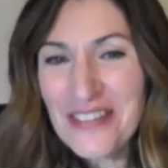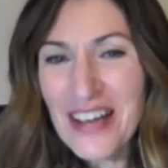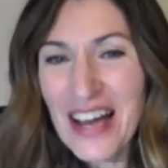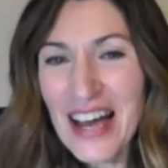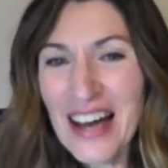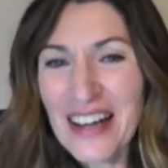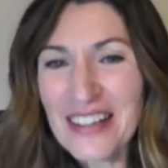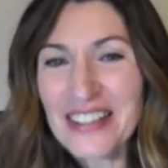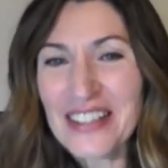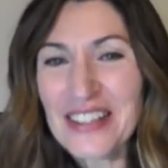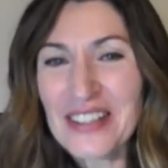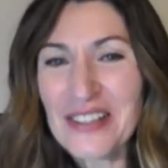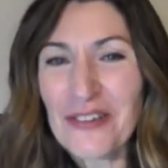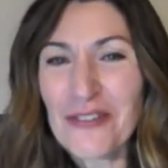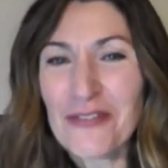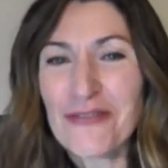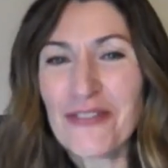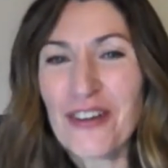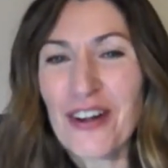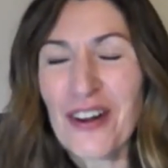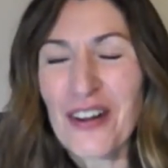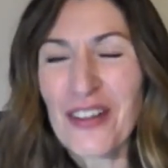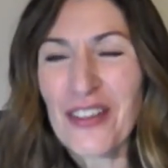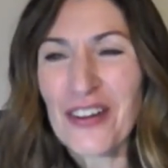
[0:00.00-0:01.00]
out a little
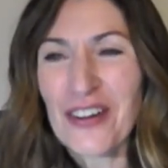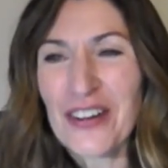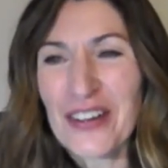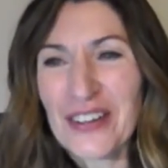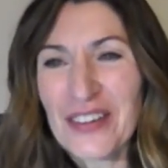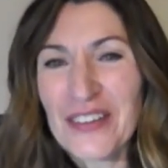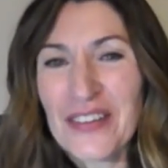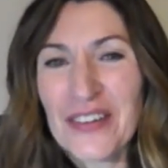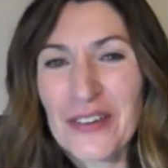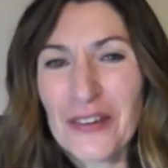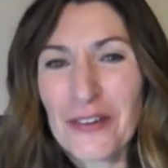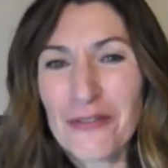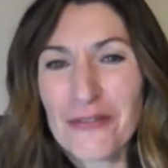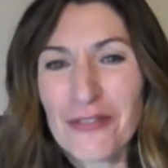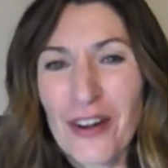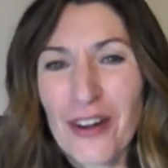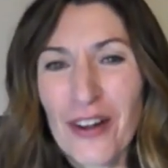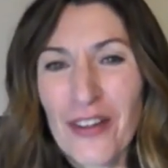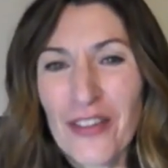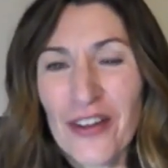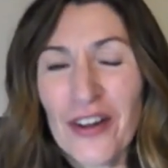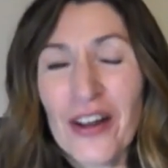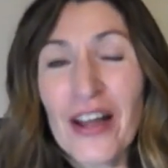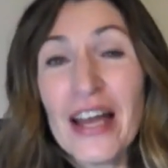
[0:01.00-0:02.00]
farther and a little
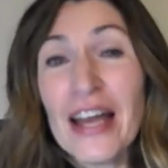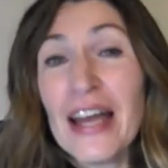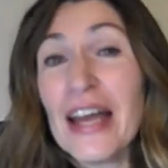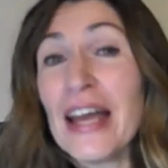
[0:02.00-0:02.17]
farther.